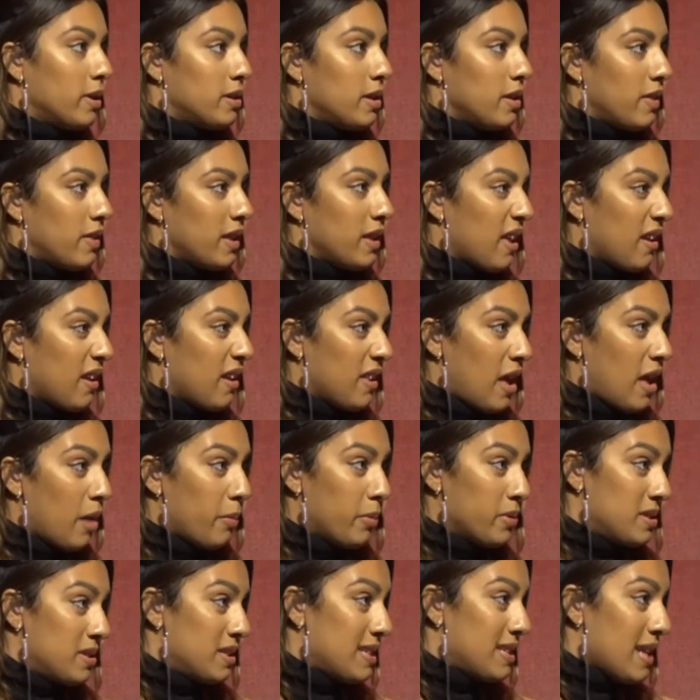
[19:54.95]
Do you think it'll help
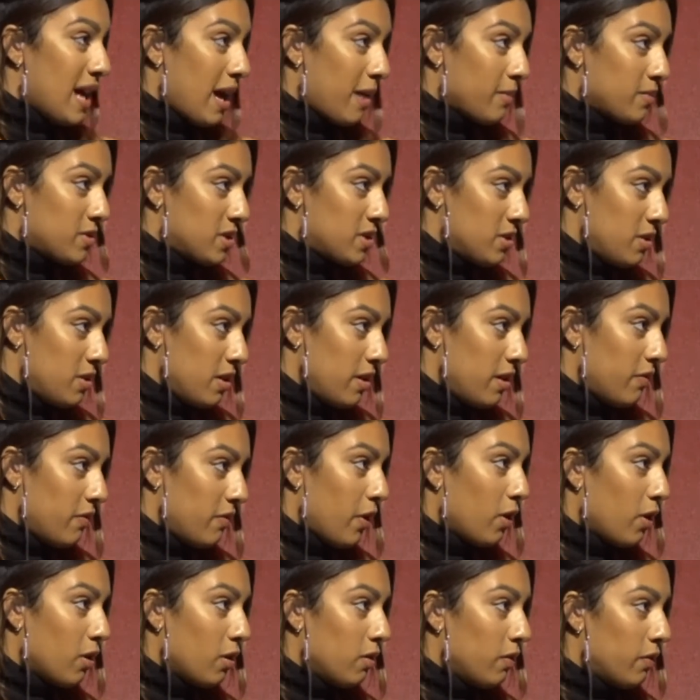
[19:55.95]
us adapt,
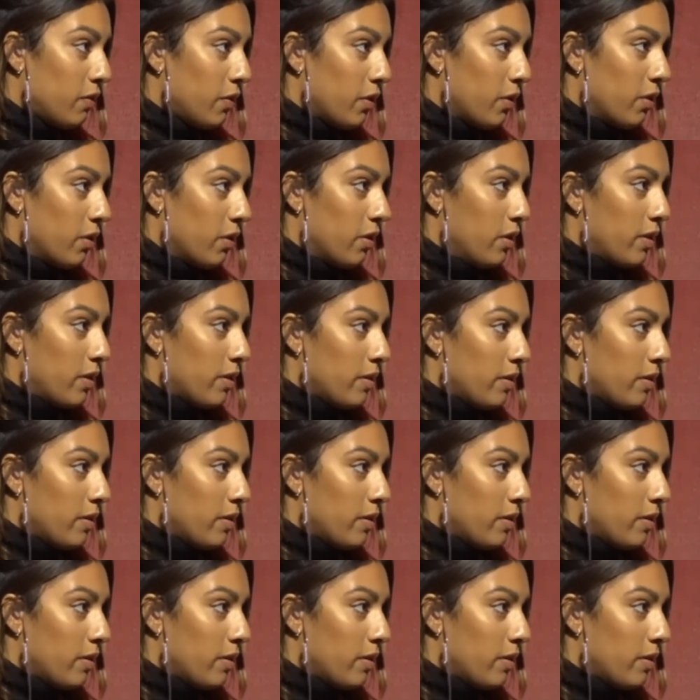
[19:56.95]
evolve, or